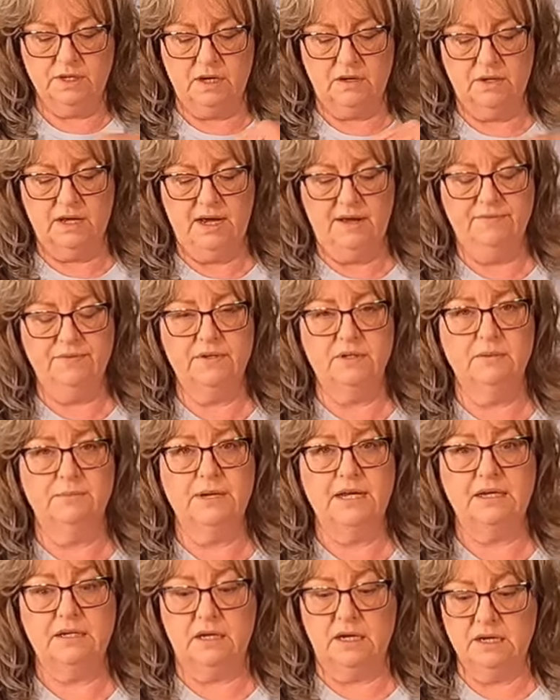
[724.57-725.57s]
without having
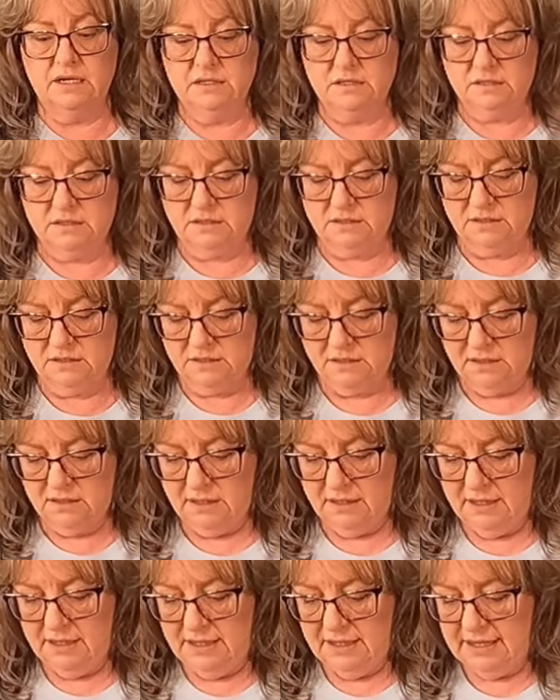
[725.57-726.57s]
to make ice.
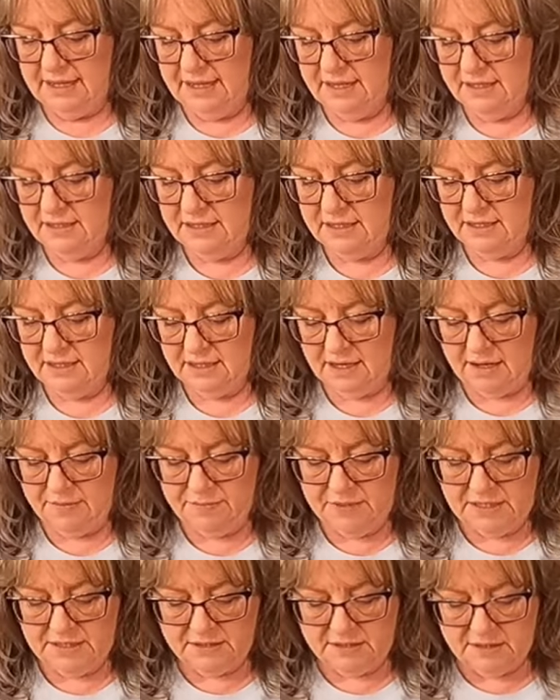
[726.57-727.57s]
And he
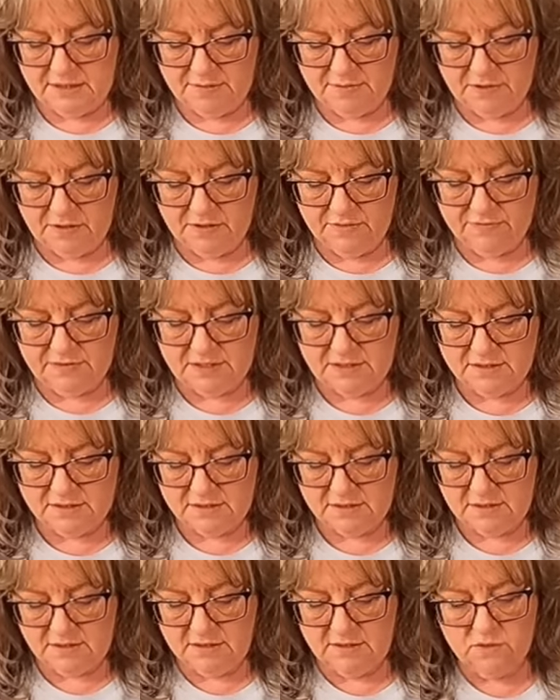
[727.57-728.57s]
got me some of
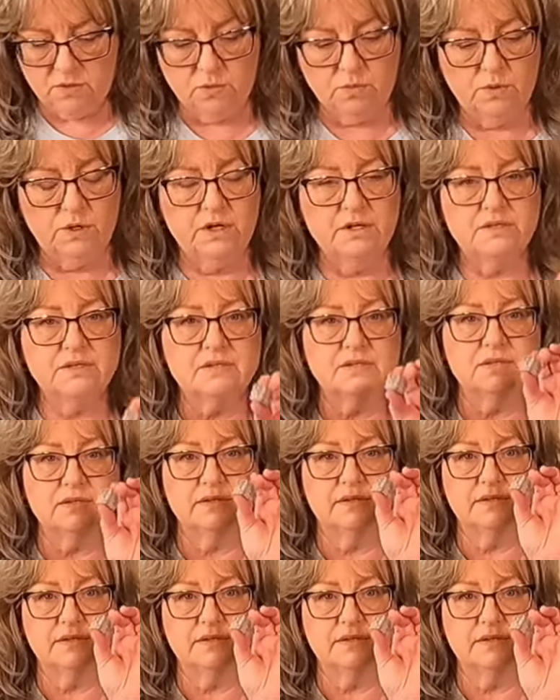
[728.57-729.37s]
these little ones.